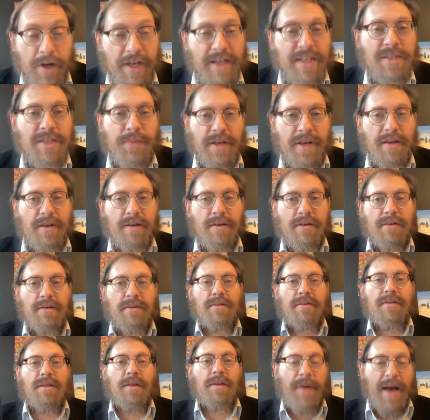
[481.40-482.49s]
brings me
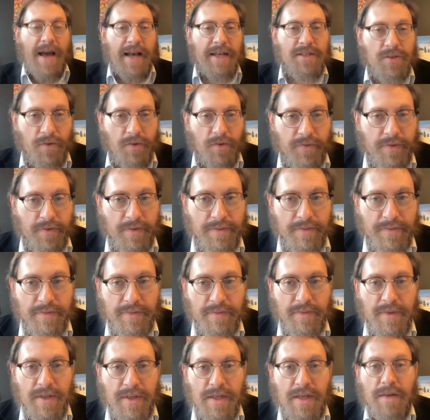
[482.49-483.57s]
to Passover,
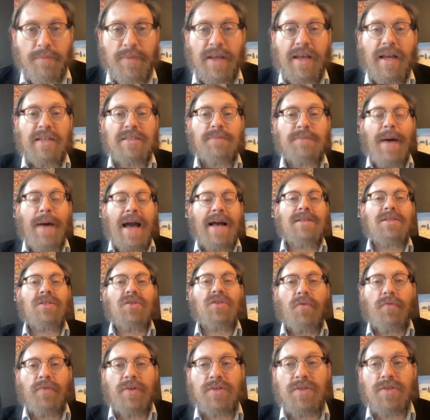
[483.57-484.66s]
because
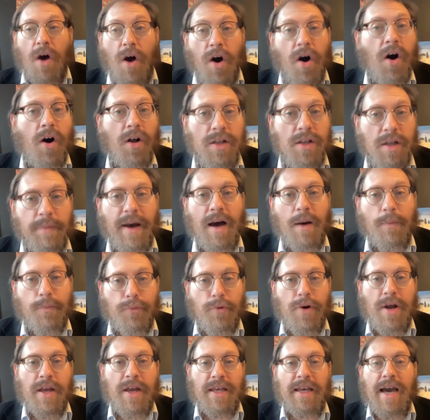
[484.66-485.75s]
Passover is all about
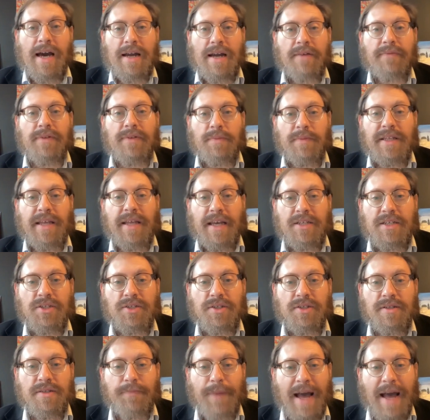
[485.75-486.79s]
breaking out of limitations.